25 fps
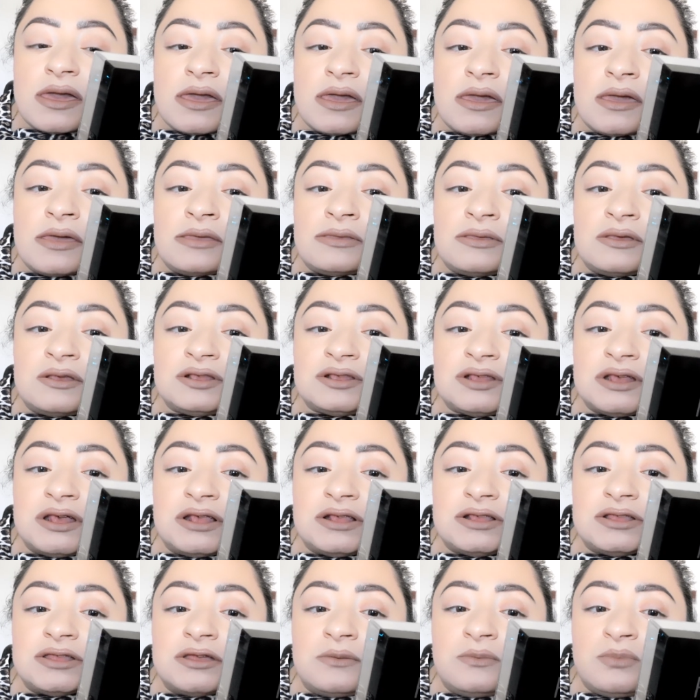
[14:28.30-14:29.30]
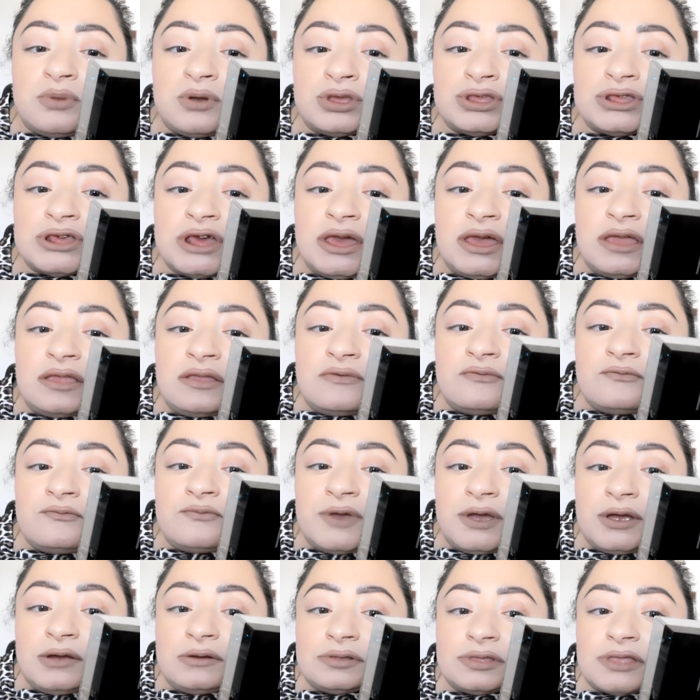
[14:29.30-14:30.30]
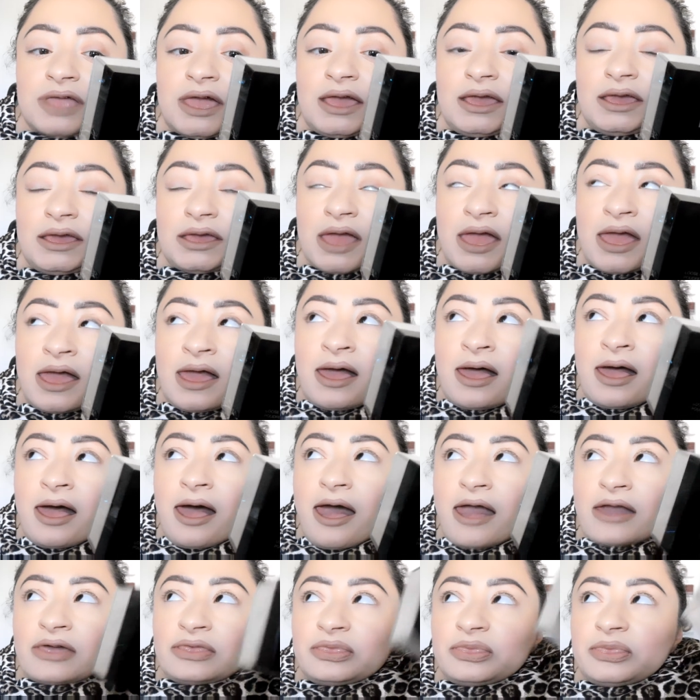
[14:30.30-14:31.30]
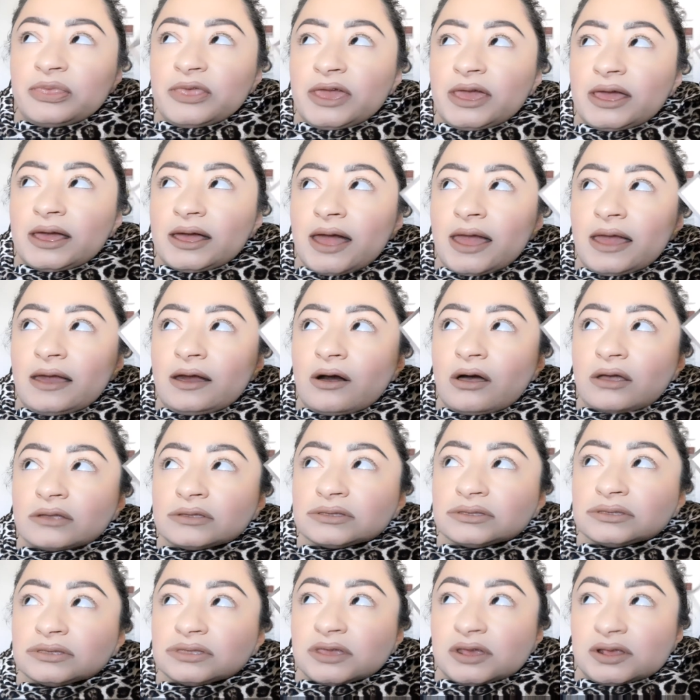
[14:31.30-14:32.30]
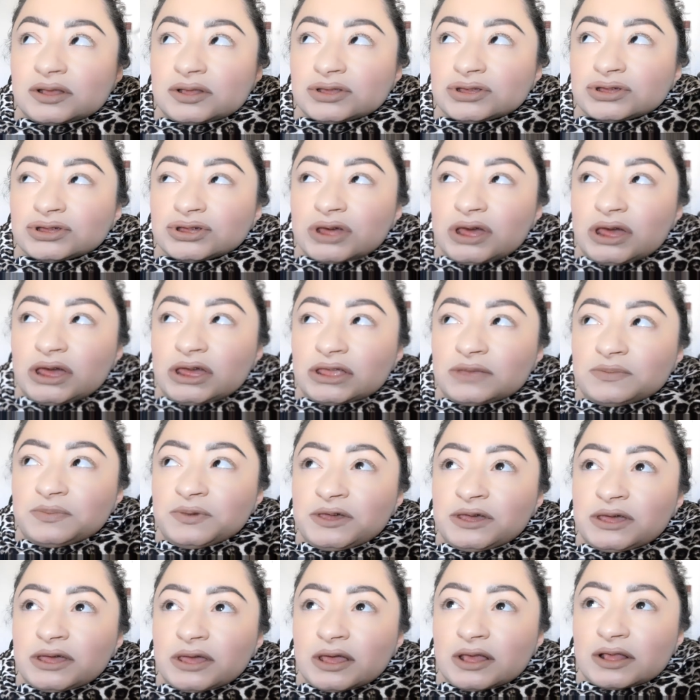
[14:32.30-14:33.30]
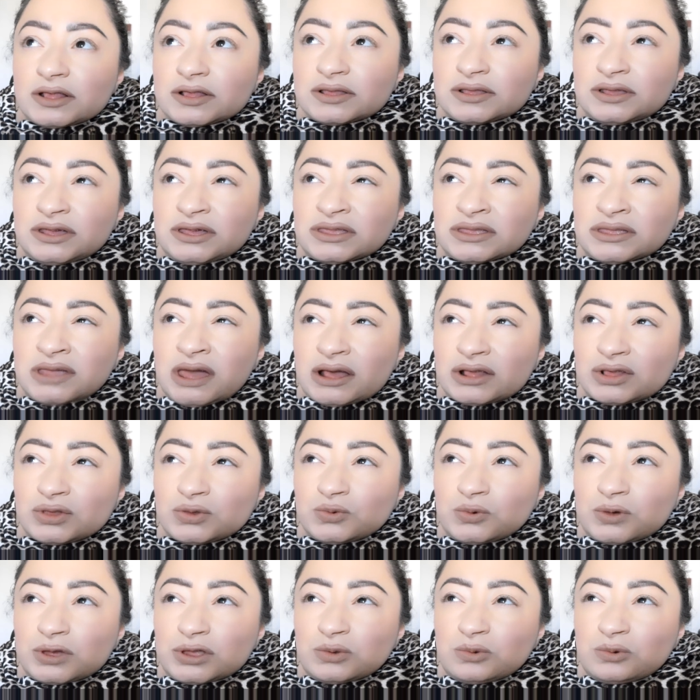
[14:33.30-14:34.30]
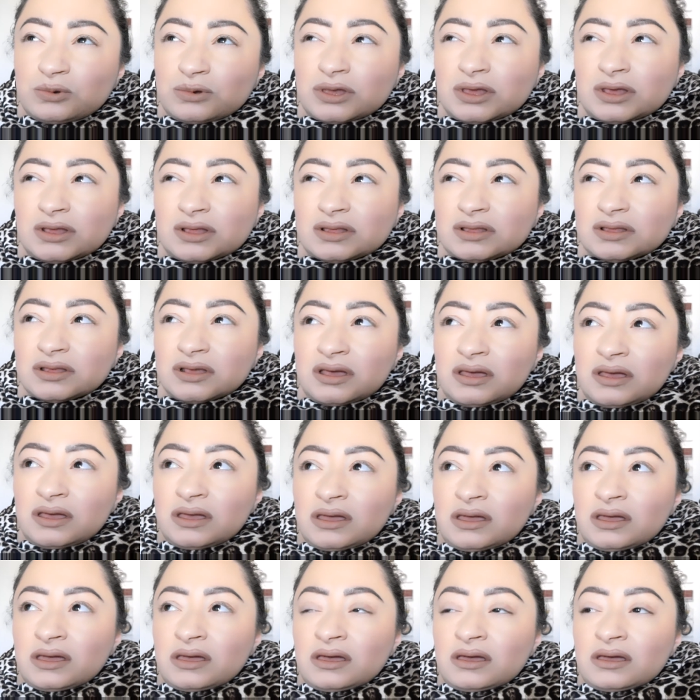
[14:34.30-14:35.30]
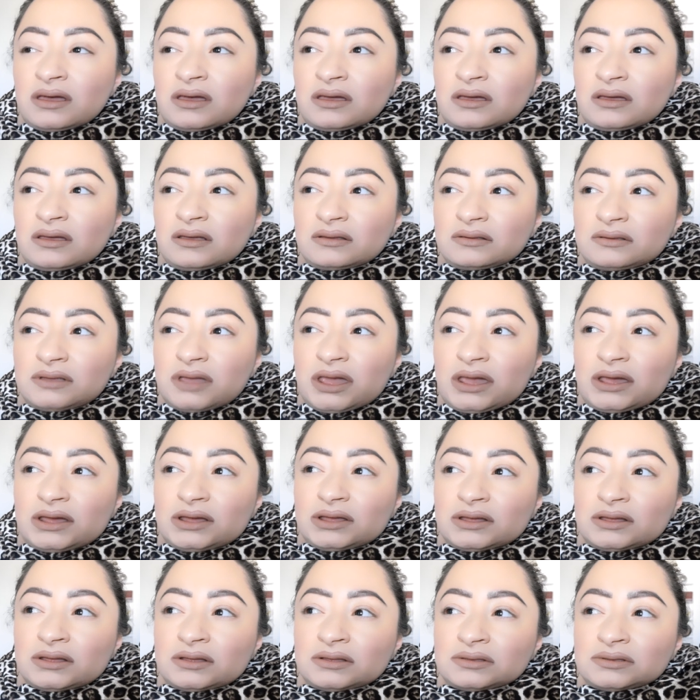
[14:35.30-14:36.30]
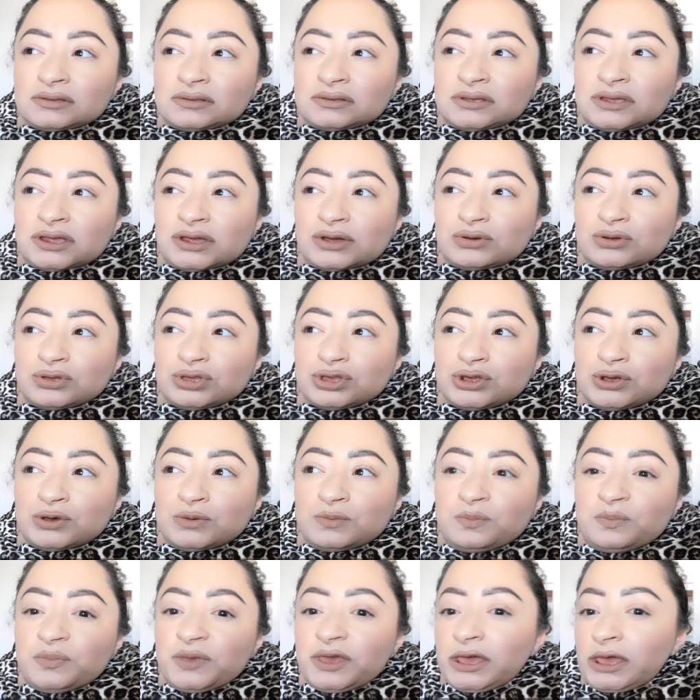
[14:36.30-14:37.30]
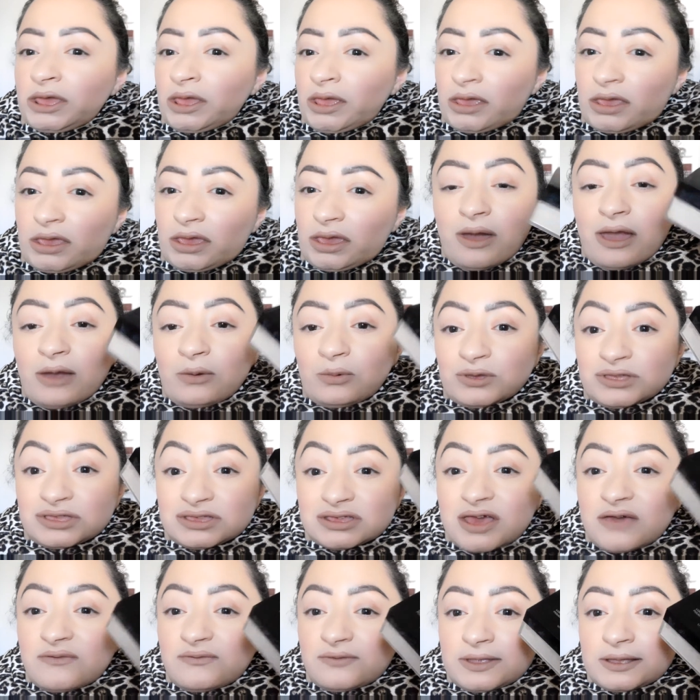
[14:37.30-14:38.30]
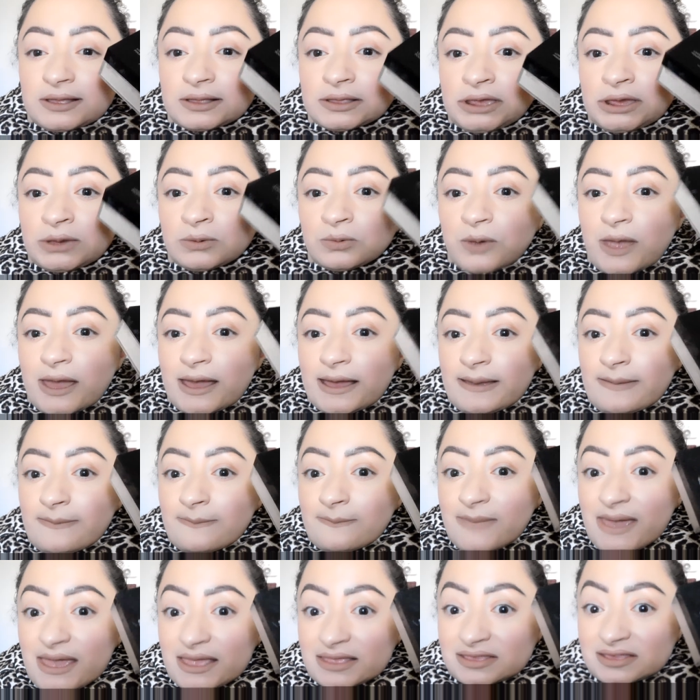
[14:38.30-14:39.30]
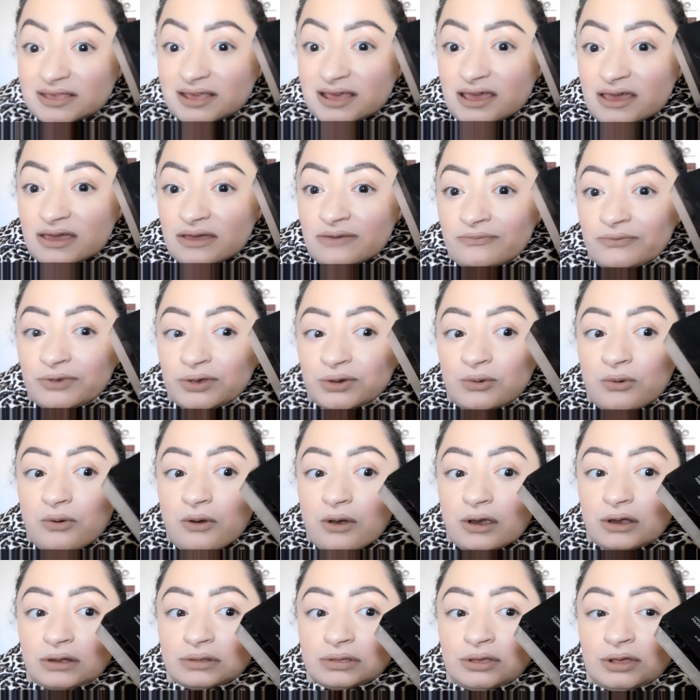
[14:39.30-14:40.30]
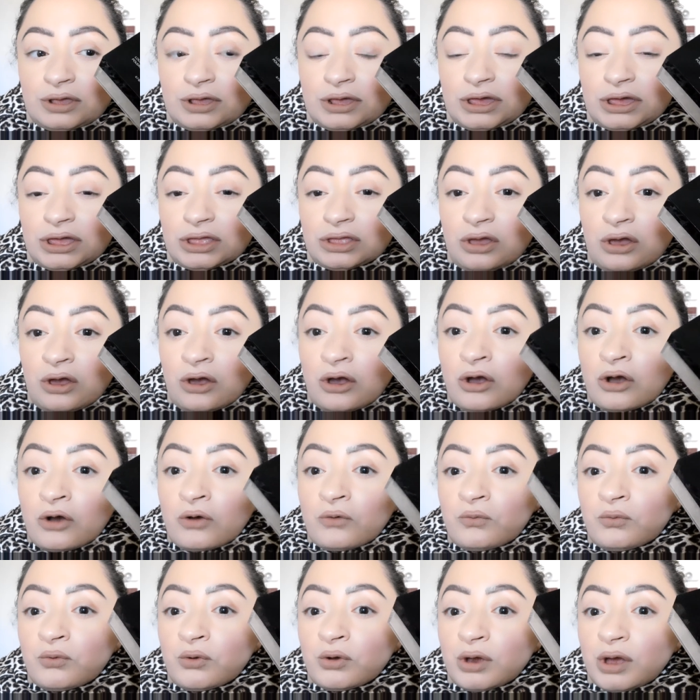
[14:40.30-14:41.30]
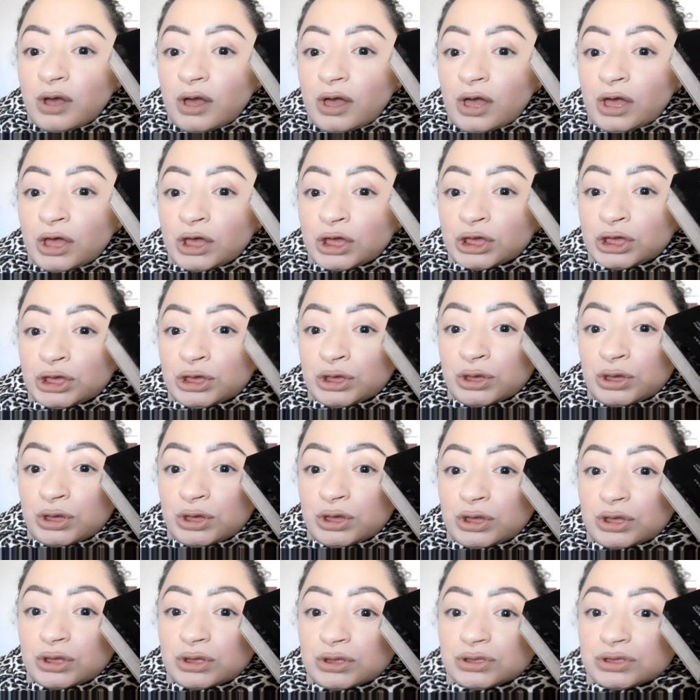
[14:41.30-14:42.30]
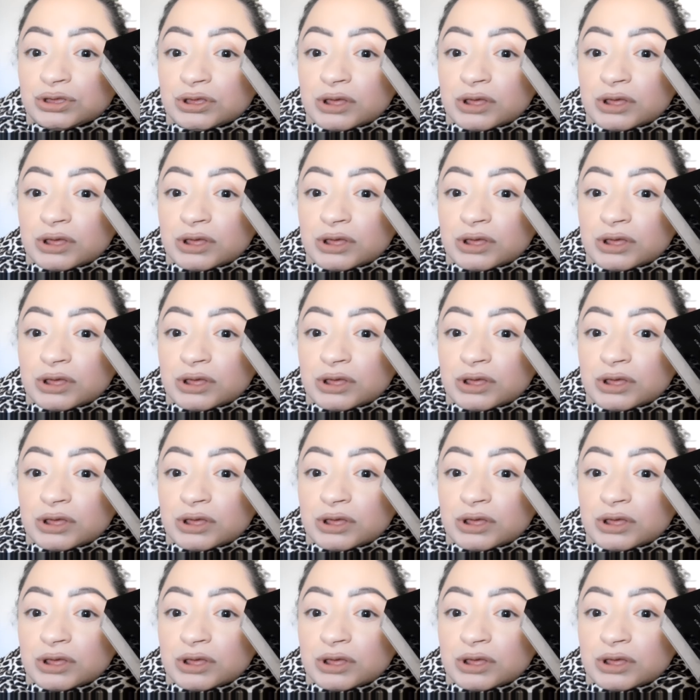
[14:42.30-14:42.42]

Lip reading: This is number 10 Fair Light. I think I got this shade because the next one was like a little too pinky. I would definitely recommend it if you are looking for a good